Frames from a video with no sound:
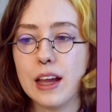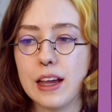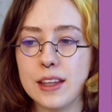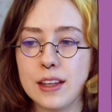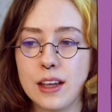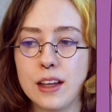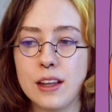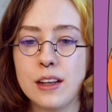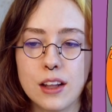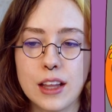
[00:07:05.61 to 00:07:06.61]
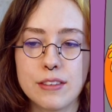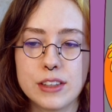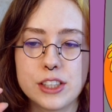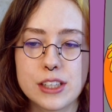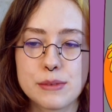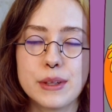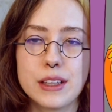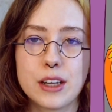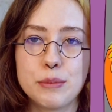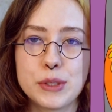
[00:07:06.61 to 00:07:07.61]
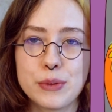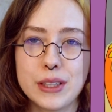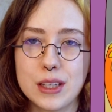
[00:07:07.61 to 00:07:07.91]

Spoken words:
and then I'll have an adjustment layer between